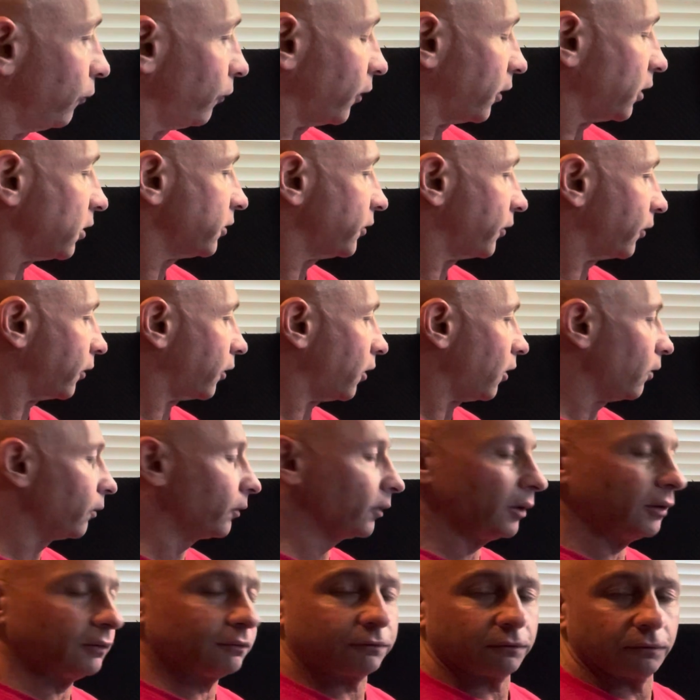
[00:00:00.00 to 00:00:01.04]
the clear coat
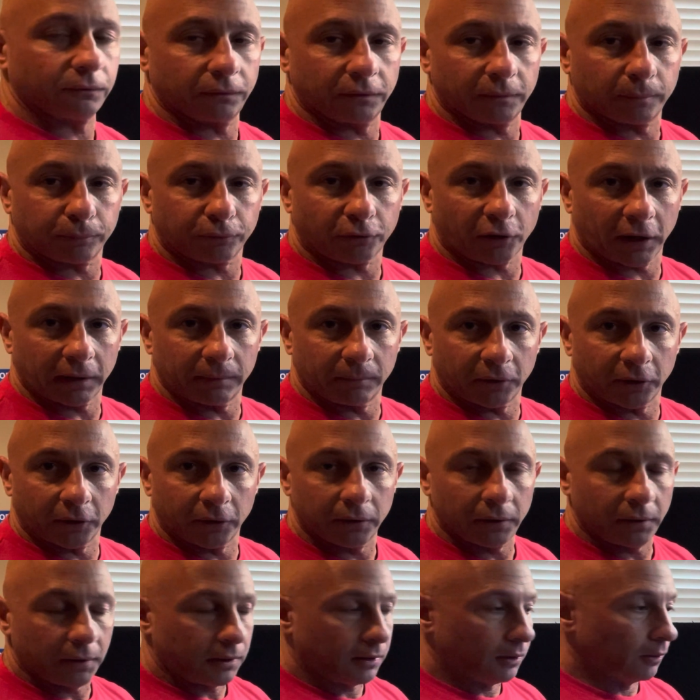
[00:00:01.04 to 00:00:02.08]
into the primer
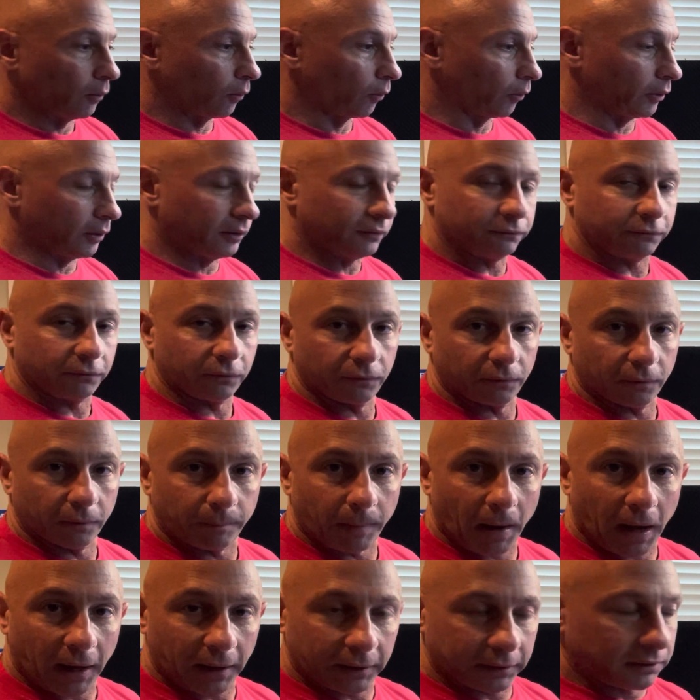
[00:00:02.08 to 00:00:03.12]
or into the
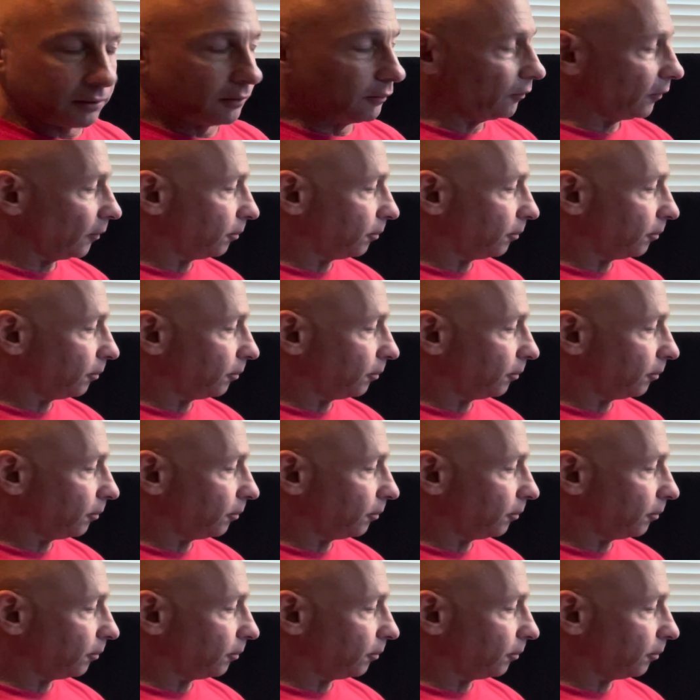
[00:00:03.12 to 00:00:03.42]
body, the